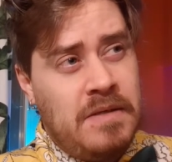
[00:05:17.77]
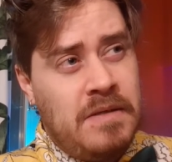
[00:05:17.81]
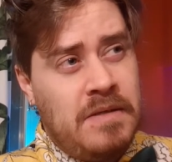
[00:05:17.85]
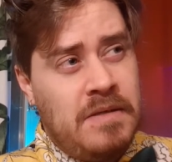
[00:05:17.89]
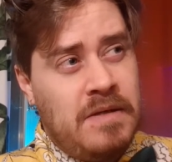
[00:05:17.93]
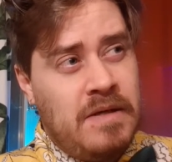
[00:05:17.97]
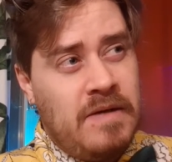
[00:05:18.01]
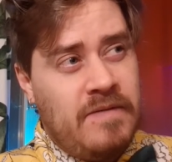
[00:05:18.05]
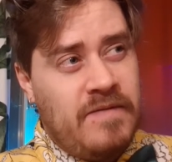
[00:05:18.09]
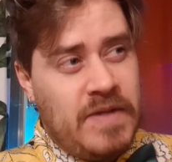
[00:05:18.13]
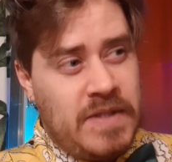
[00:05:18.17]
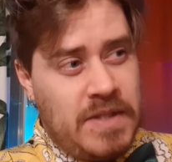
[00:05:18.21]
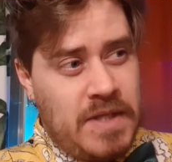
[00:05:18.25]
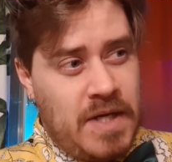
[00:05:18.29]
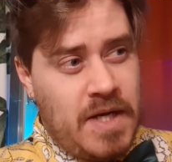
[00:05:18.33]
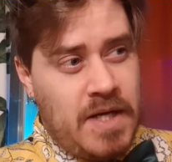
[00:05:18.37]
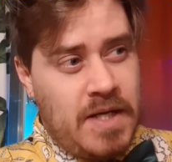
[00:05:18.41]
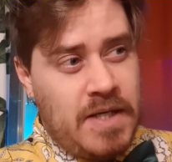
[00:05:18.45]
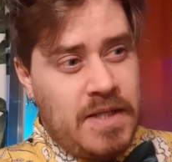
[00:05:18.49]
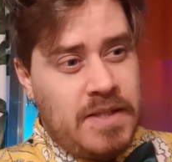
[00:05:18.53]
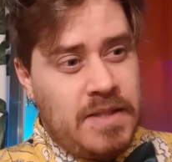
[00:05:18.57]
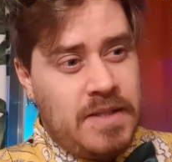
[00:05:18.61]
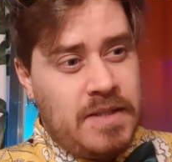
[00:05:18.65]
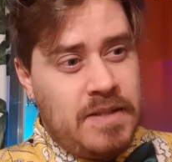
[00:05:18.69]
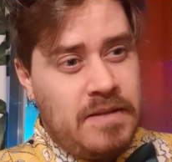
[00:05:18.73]
If it's
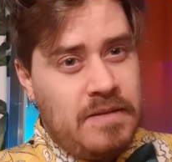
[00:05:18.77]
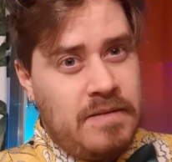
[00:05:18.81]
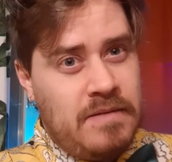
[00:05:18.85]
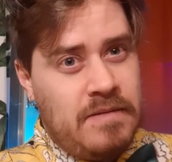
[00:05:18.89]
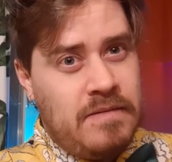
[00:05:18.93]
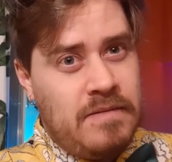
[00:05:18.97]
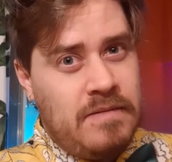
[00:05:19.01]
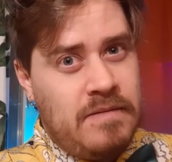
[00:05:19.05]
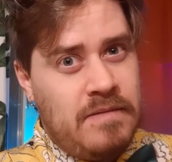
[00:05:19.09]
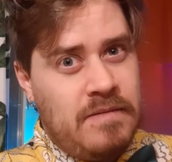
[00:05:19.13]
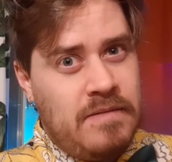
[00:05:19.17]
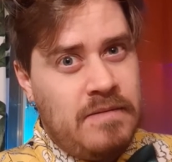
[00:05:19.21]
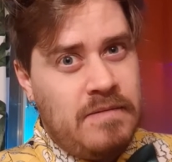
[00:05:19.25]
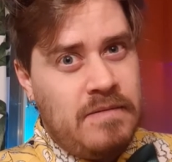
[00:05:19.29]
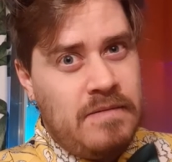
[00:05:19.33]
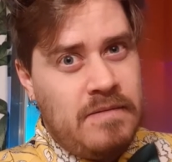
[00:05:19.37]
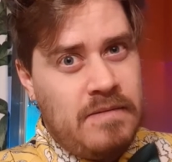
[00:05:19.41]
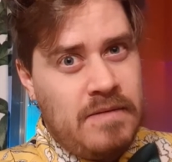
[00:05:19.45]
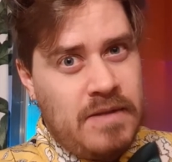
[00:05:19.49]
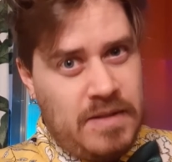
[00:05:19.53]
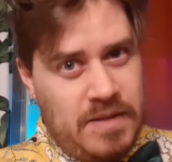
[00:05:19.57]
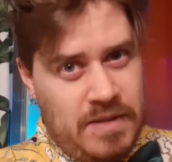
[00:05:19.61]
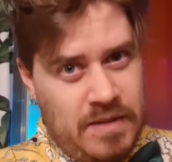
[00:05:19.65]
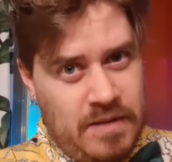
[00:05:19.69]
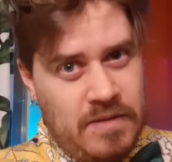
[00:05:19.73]
ice,
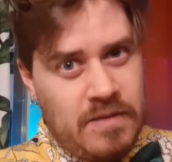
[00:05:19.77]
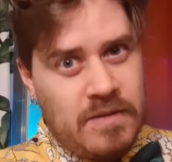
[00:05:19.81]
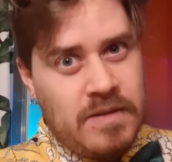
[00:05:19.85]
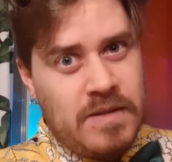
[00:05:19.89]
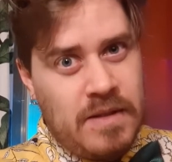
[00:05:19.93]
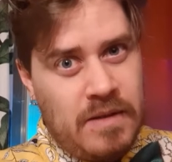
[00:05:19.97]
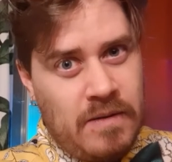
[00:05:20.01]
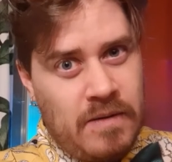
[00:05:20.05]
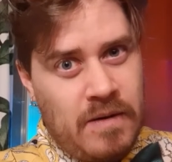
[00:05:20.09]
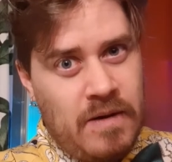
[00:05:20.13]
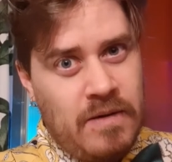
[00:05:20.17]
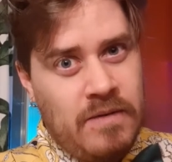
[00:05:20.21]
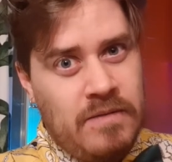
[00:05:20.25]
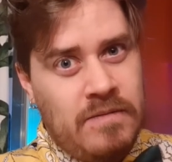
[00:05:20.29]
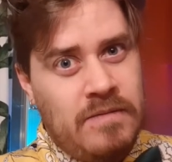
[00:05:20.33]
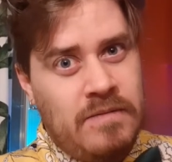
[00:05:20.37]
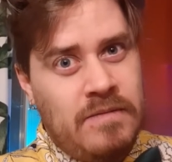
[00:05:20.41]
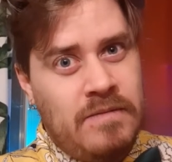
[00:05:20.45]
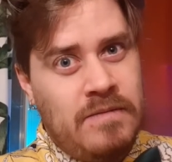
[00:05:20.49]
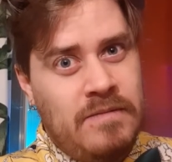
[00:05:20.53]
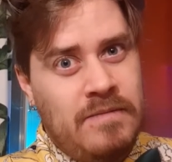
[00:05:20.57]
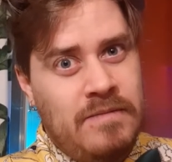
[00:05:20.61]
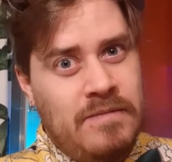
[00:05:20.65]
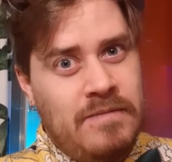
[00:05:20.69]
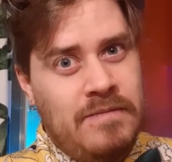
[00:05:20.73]
it's under zero.
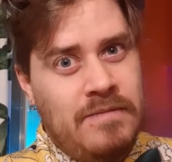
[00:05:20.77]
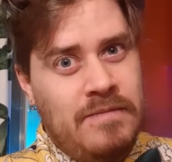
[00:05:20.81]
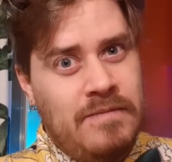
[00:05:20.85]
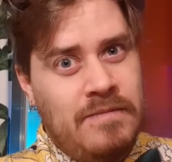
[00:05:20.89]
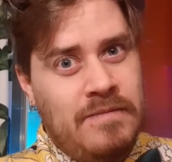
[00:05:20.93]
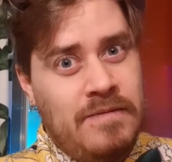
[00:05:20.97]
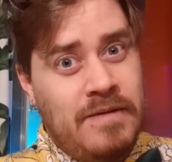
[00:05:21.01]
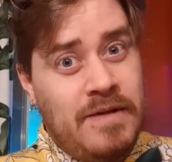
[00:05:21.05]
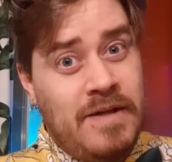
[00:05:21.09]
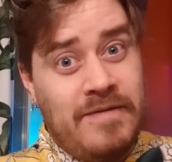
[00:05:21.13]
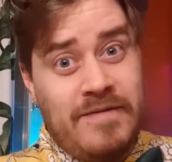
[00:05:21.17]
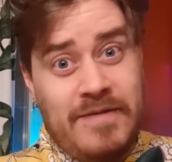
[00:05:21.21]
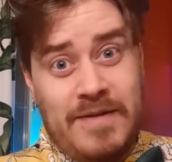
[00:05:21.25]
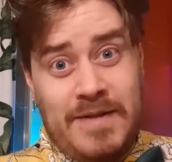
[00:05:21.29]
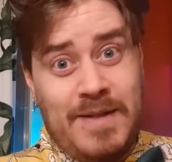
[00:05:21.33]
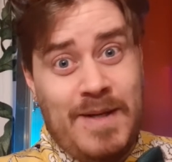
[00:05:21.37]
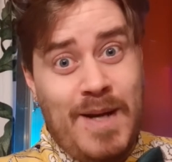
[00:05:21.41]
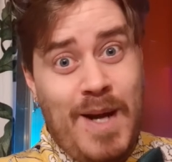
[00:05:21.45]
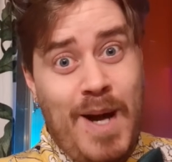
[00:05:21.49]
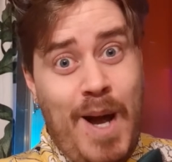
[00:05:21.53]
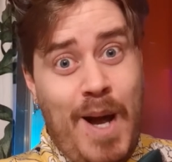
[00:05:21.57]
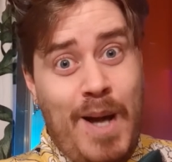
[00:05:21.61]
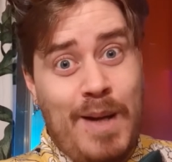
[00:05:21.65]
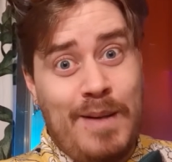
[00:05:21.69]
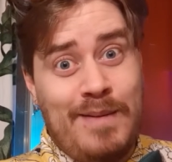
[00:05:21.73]
If it's
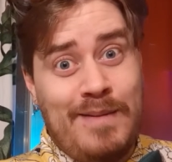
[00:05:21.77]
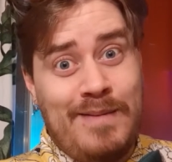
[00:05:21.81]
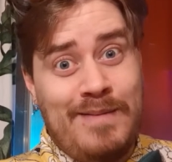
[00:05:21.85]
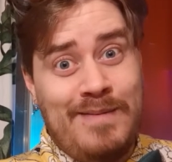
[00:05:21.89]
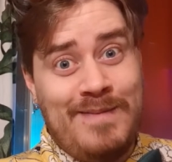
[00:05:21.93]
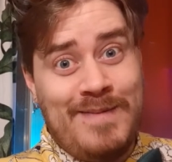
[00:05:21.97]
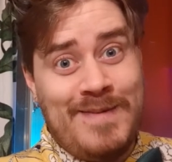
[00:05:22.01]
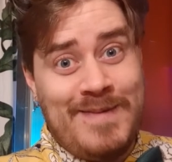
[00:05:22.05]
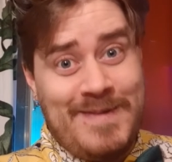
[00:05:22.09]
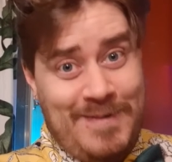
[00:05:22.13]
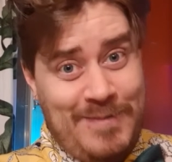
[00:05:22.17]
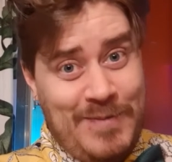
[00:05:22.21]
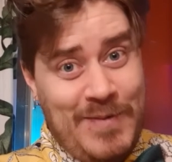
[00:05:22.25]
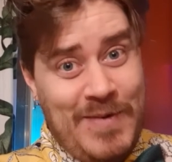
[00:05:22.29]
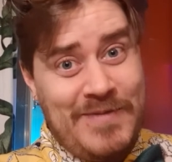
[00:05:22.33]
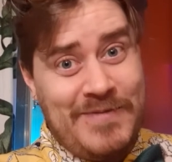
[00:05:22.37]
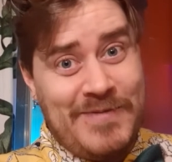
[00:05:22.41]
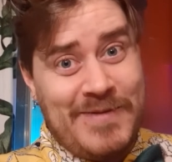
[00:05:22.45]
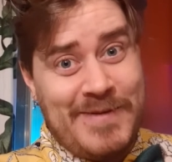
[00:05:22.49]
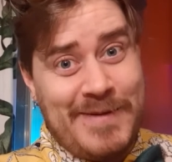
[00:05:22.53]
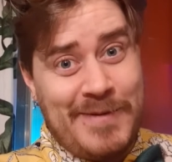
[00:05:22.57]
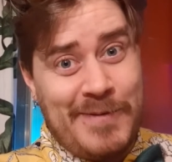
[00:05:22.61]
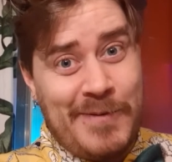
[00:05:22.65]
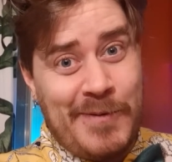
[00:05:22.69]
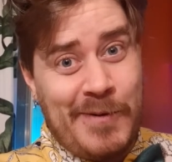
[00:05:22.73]
not, it's above
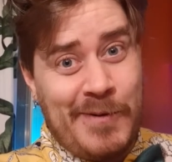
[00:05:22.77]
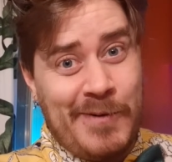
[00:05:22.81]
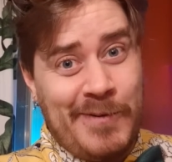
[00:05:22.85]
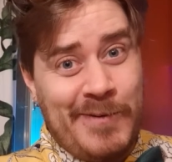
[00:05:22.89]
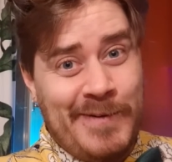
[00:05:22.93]
zero.